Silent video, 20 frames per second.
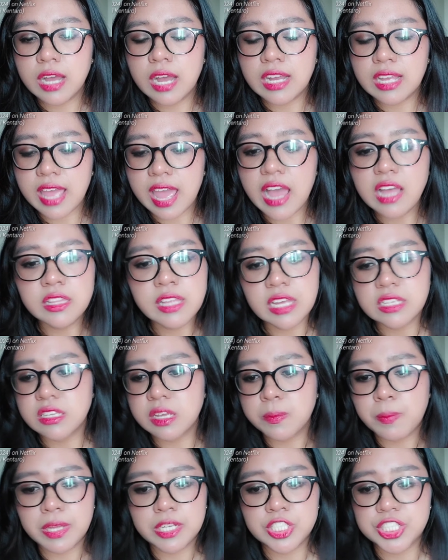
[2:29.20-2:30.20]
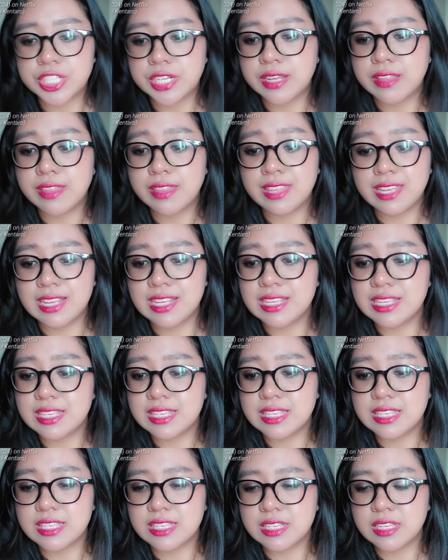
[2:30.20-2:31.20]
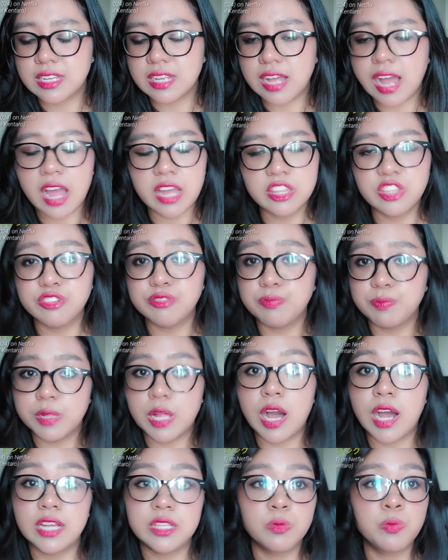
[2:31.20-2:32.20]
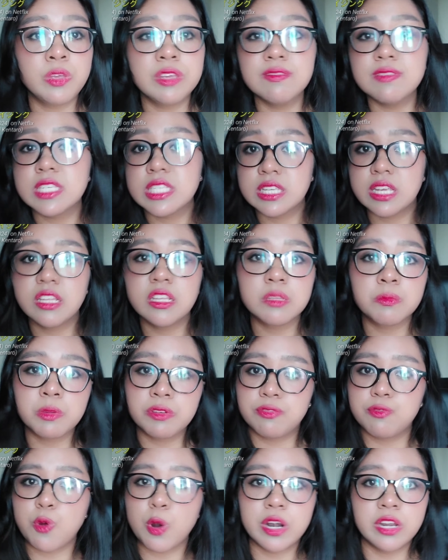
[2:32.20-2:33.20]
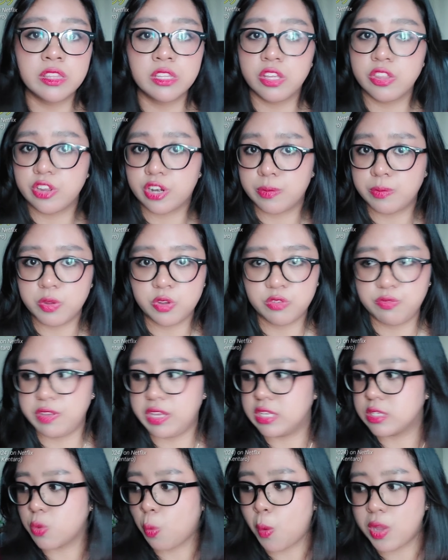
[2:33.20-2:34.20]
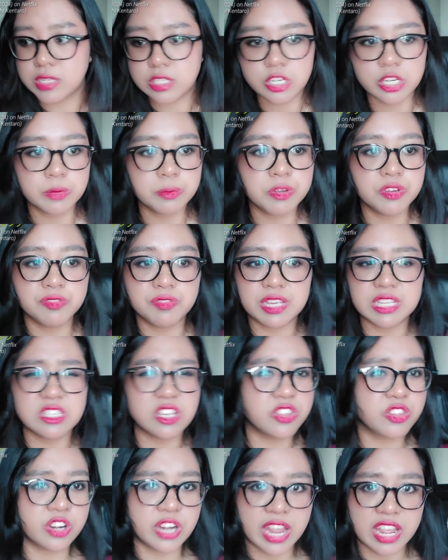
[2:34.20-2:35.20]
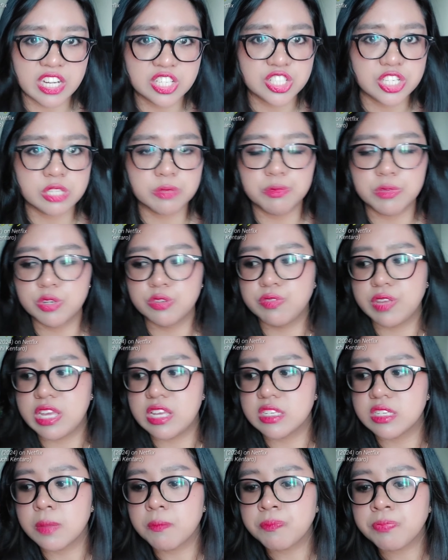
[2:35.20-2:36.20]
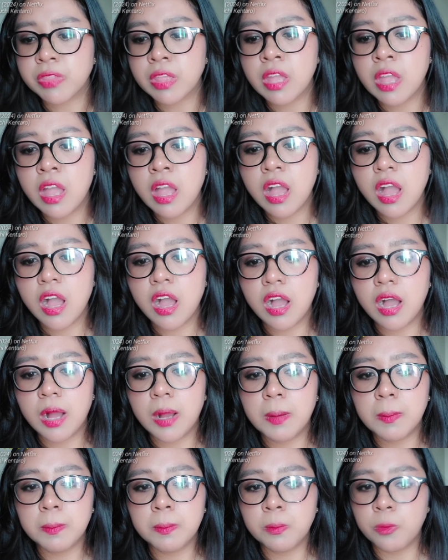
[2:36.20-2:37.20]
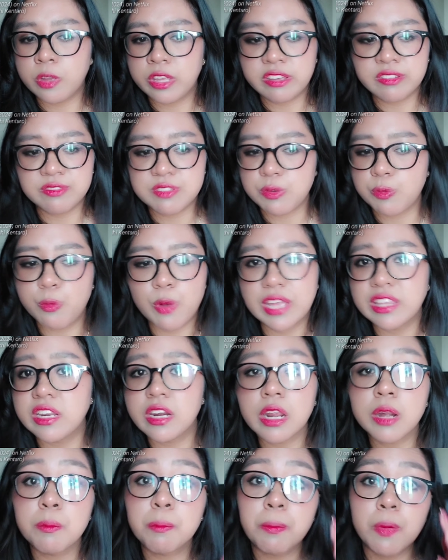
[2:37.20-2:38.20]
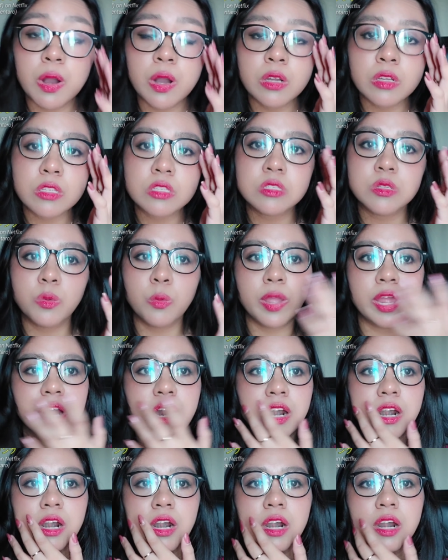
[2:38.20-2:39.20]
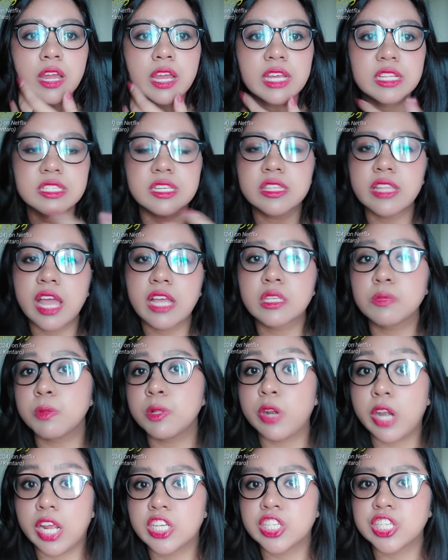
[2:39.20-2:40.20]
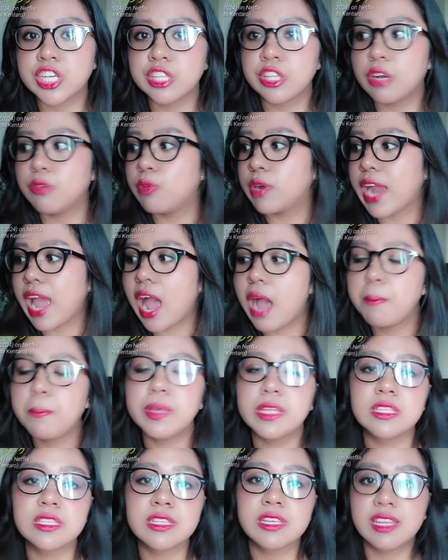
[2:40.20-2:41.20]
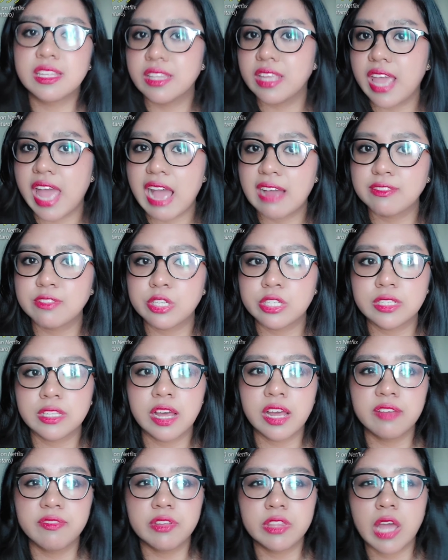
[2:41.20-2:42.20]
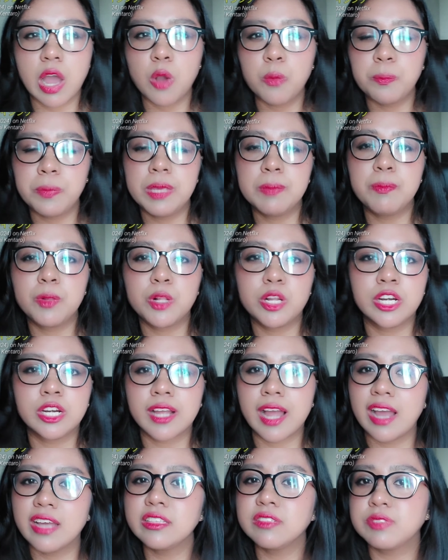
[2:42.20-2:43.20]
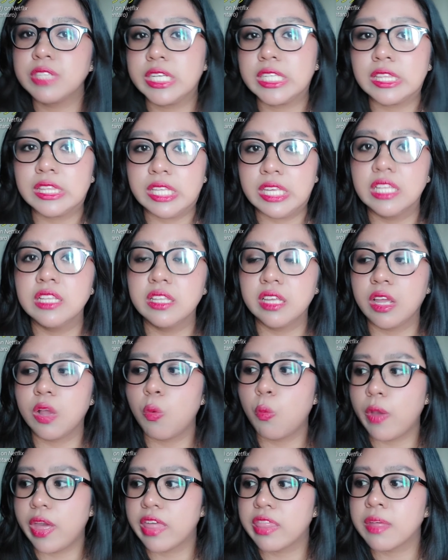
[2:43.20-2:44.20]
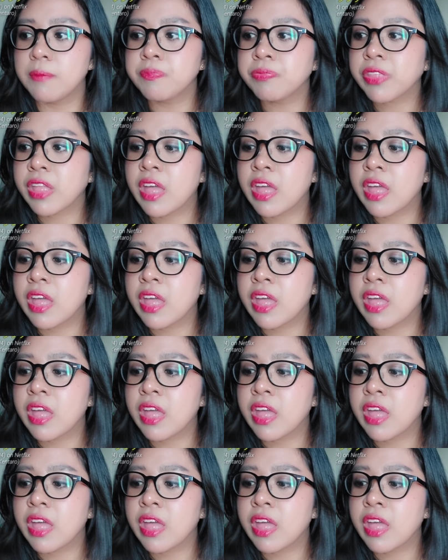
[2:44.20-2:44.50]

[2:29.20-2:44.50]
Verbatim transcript: again, as I mentioned, this kind of plot we've seen it before in other movies, Western movies, other Asian movies. Um, we've read it in books where it's an exploration of what happens in the afterlife and how people are kind of like dealing with